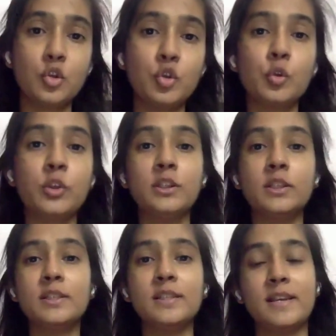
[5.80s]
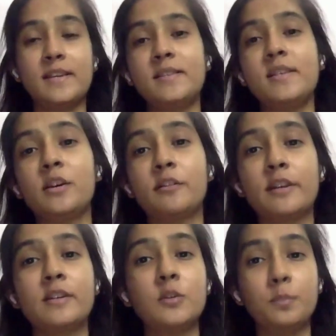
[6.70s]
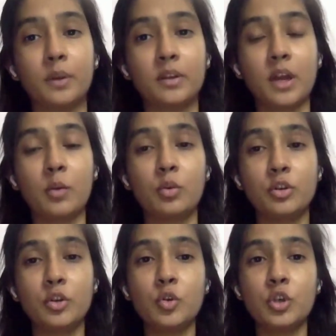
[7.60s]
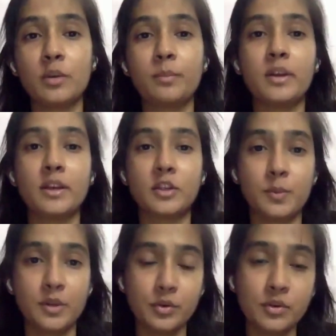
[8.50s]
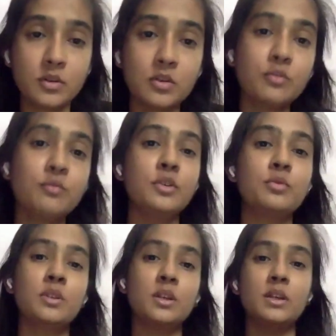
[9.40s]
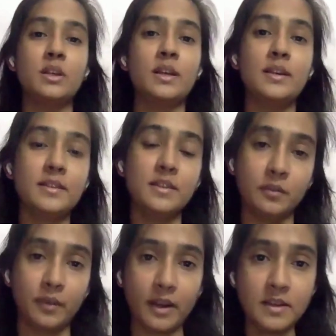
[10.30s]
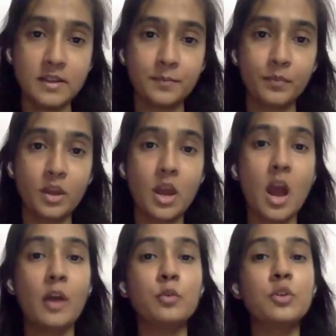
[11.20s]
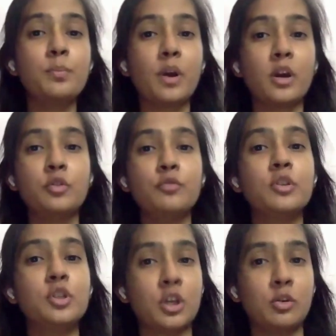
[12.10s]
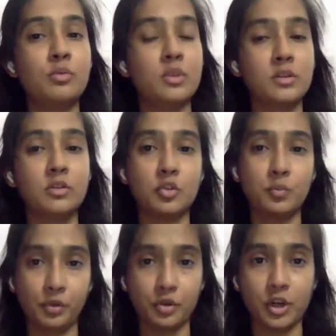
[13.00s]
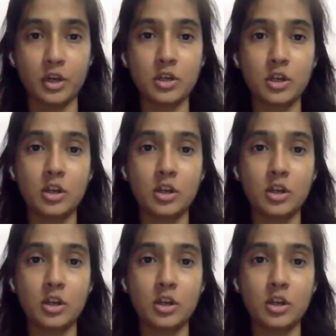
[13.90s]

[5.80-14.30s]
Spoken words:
During this AAC Awareness Month, I wanted to share my experiences of using an AAC device. I was a part of the Jellow research project.